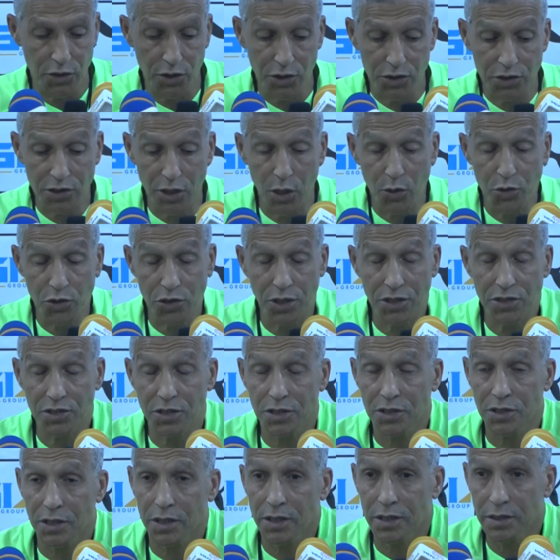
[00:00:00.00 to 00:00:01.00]
So just
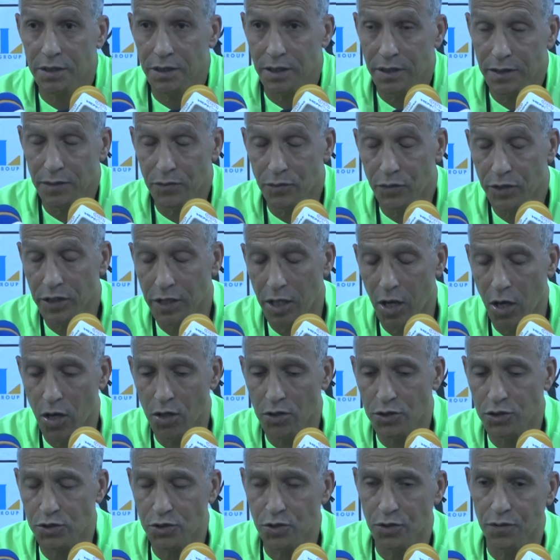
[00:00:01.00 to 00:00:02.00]
in
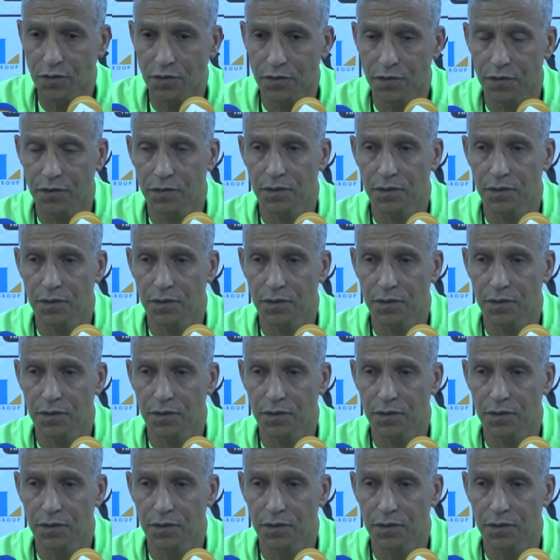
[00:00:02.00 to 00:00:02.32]
regards of